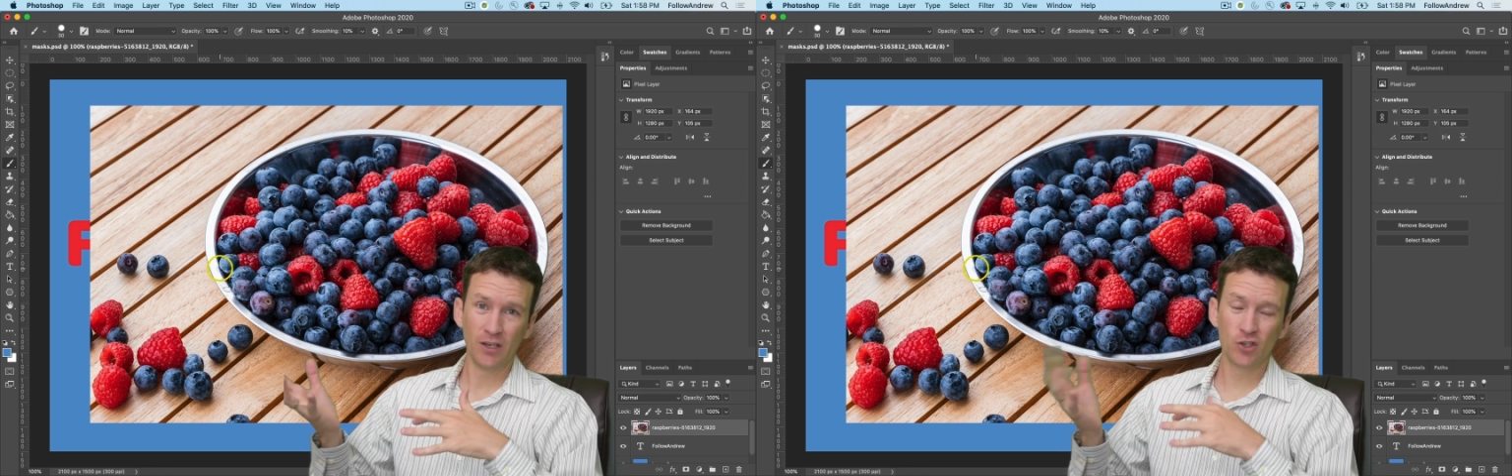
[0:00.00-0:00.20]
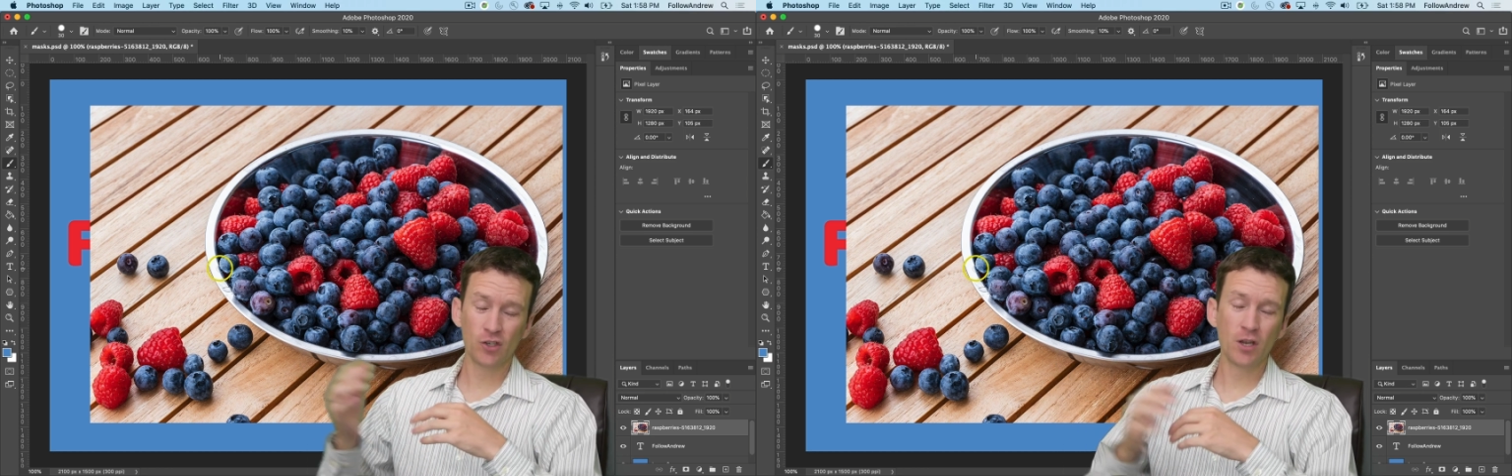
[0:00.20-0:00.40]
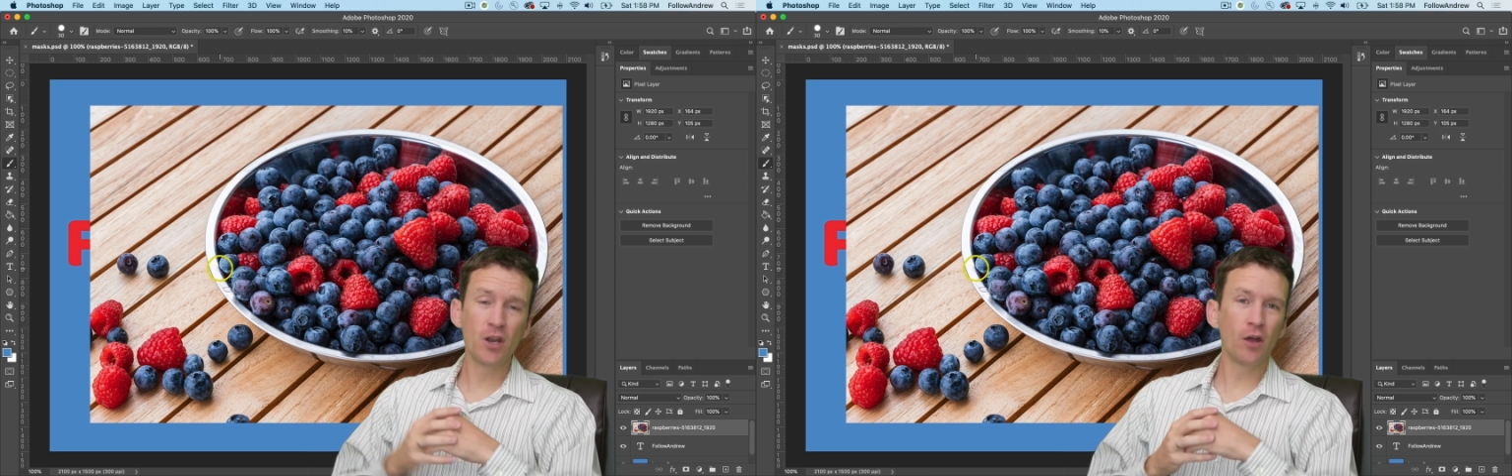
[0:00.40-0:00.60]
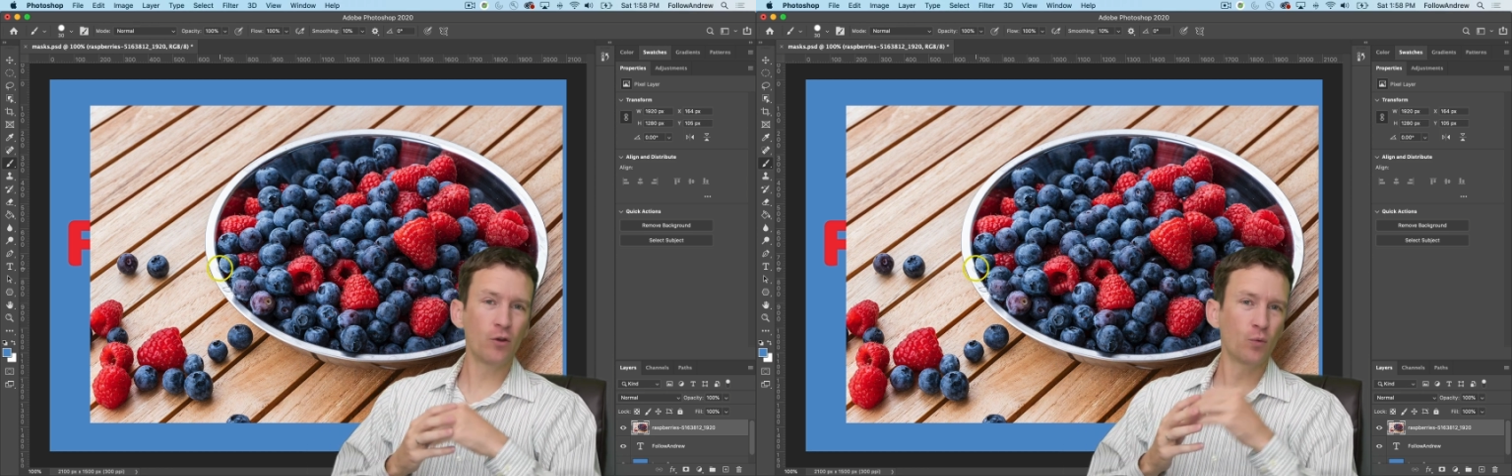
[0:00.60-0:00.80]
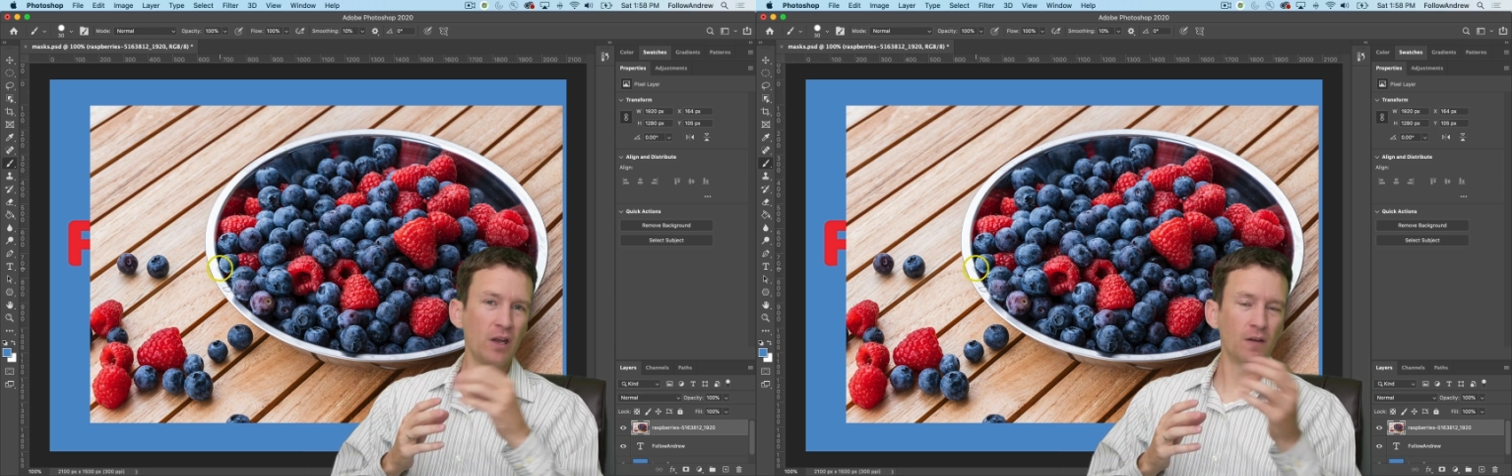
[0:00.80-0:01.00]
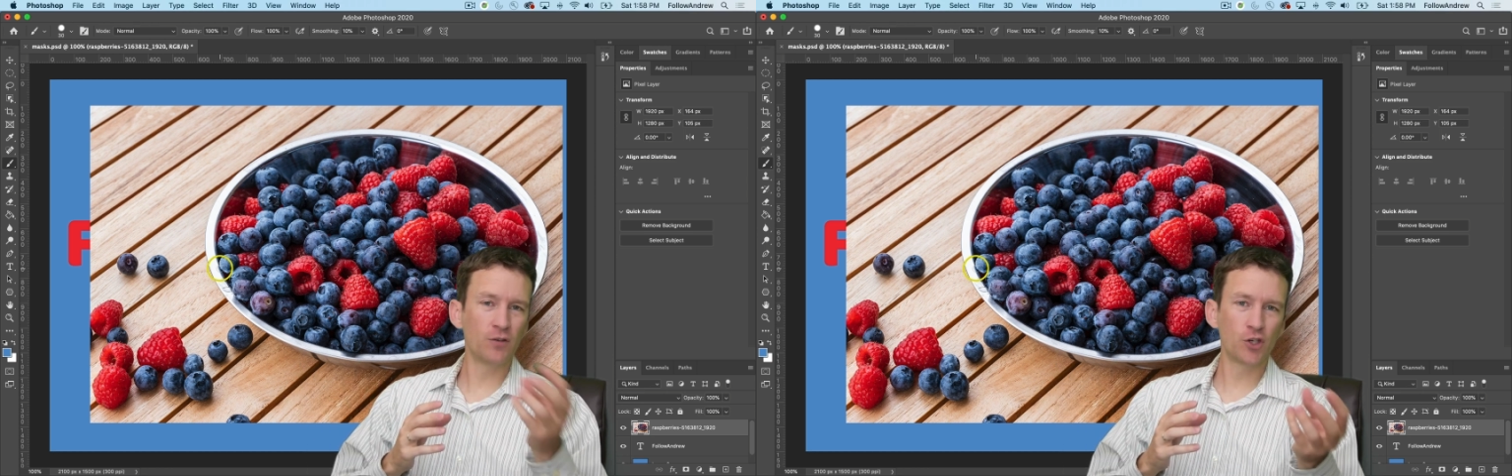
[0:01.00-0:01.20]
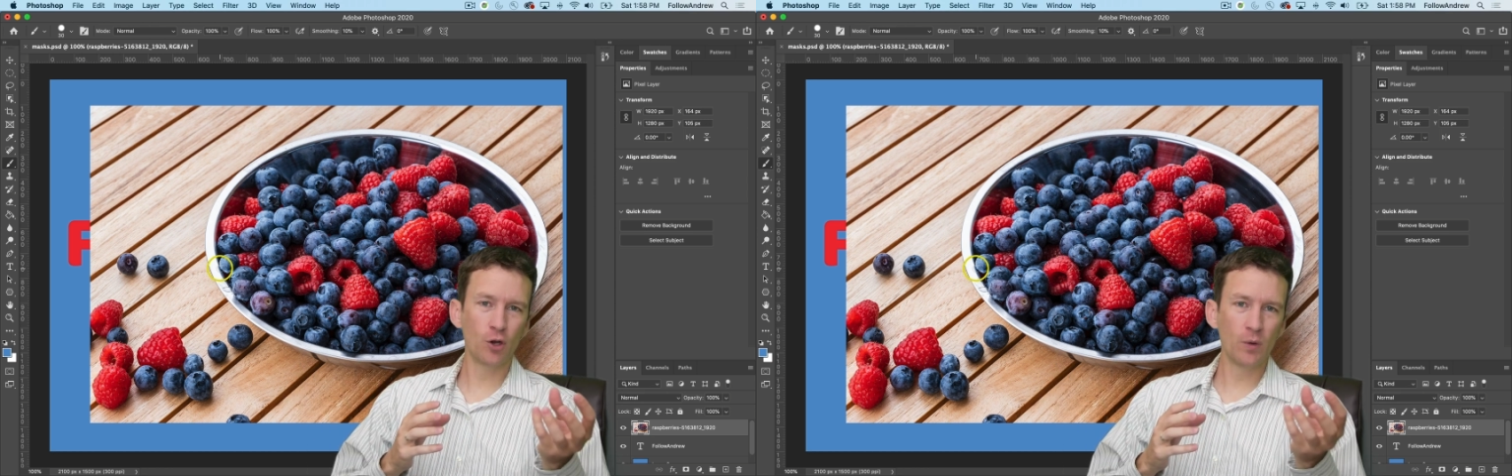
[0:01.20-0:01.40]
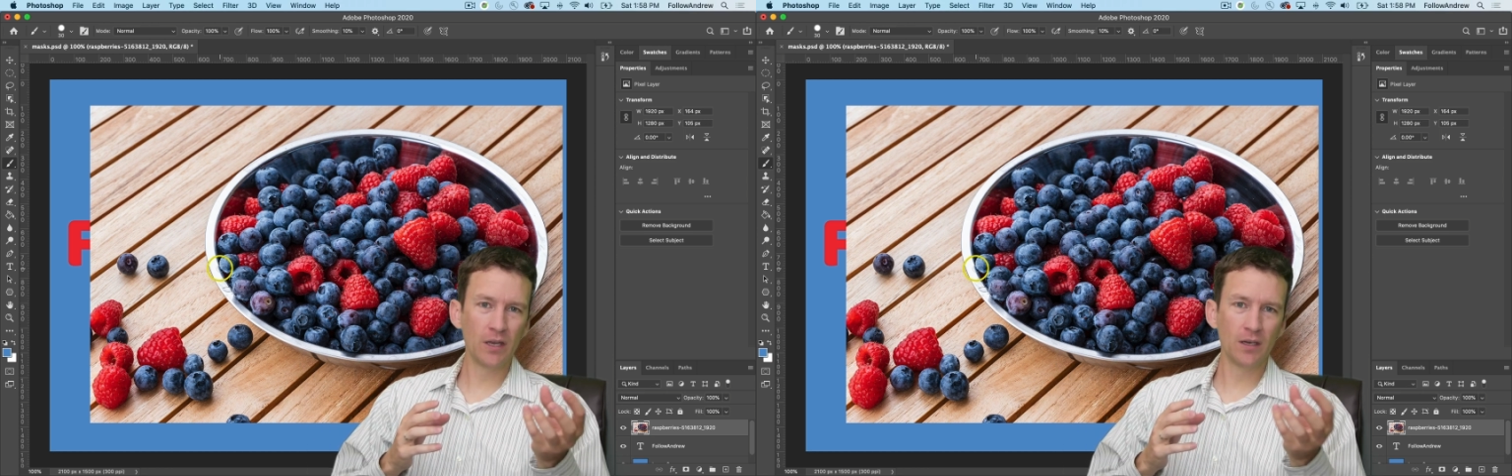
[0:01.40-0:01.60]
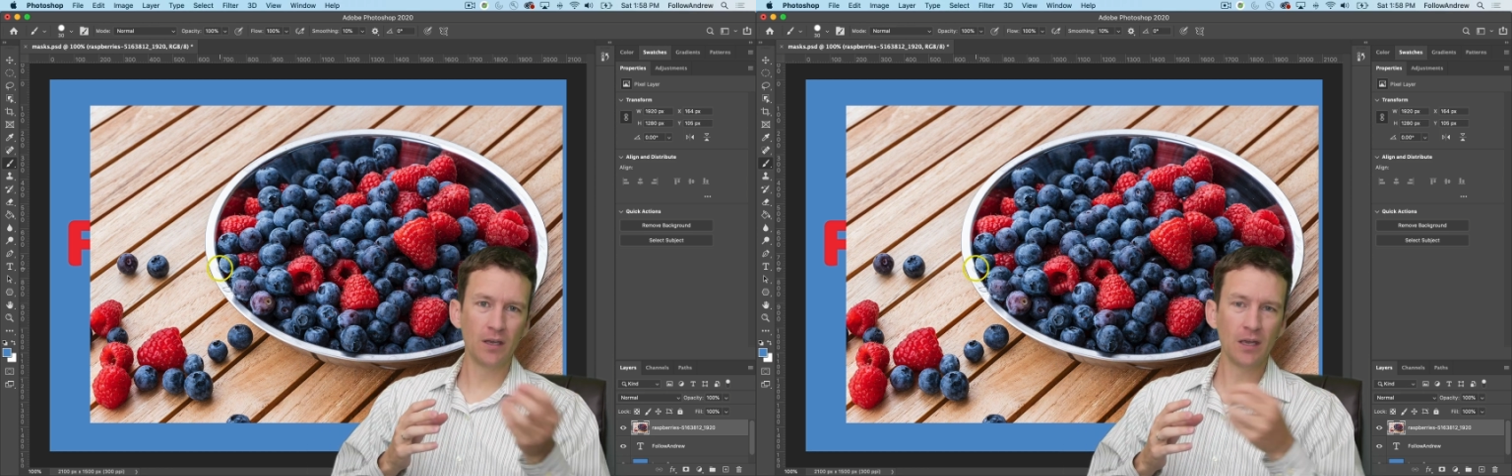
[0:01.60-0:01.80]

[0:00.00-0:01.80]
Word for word: It's just another way of showing